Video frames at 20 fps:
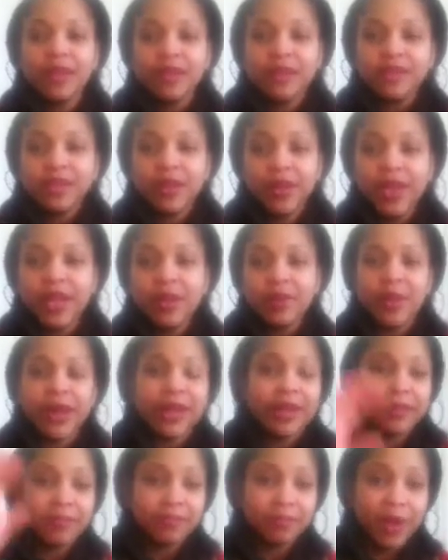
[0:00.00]
So
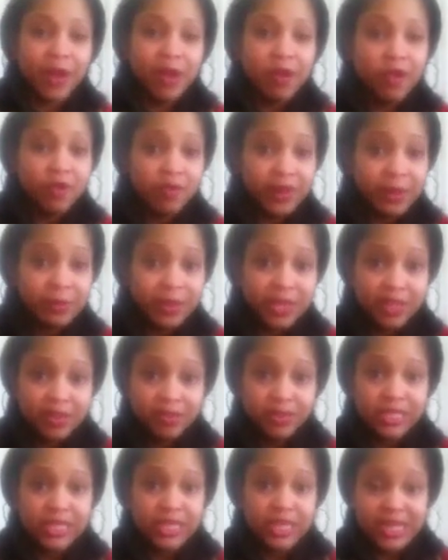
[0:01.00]
anyway, my whole family
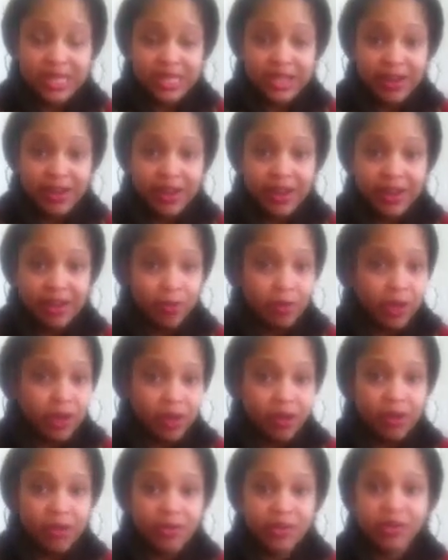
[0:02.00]
uses it in their hair. We
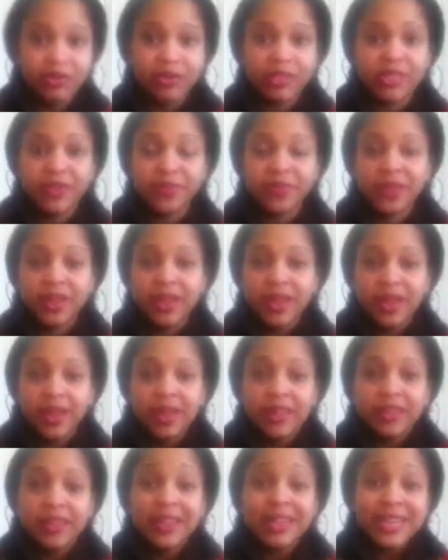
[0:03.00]
all use it.
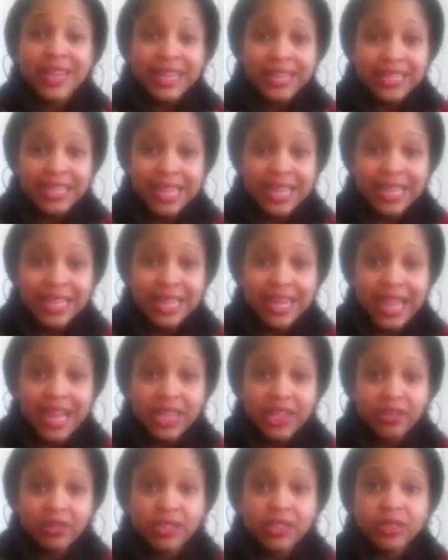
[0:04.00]
The next thing that I
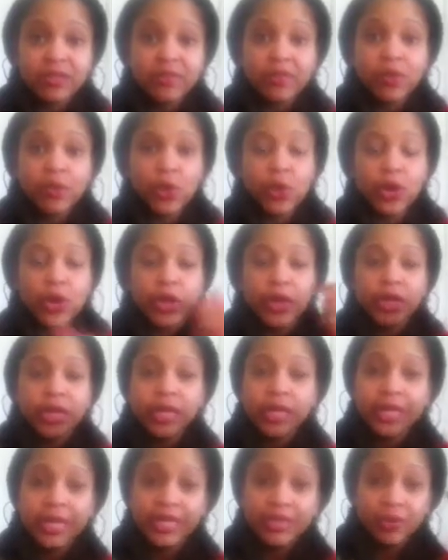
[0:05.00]
use it for
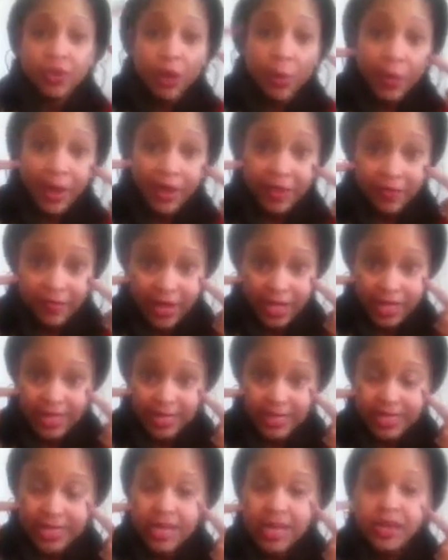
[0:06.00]
is on my
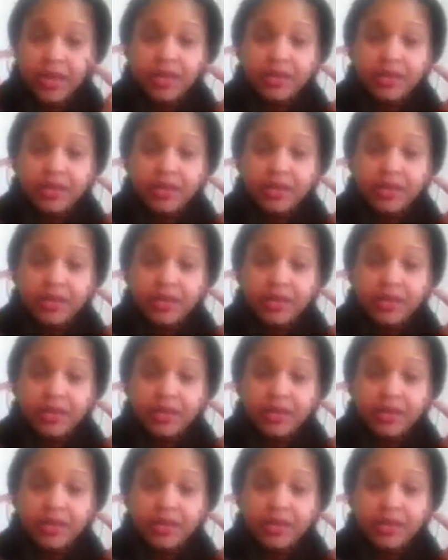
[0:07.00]
face.